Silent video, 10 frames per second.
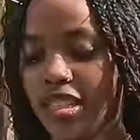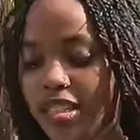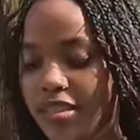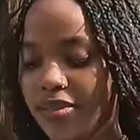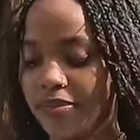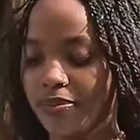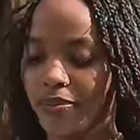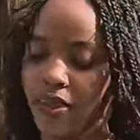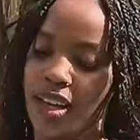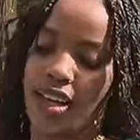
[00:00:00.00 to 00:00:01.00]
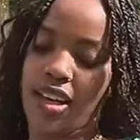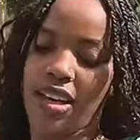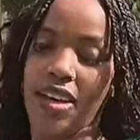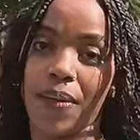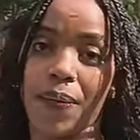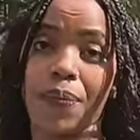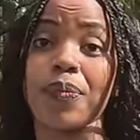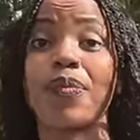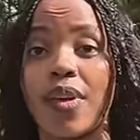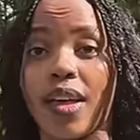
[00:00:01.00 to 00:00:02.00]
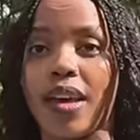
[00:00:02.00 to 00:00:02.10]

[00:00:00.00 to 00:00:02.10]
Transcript: one. It. Older sister, younger sister?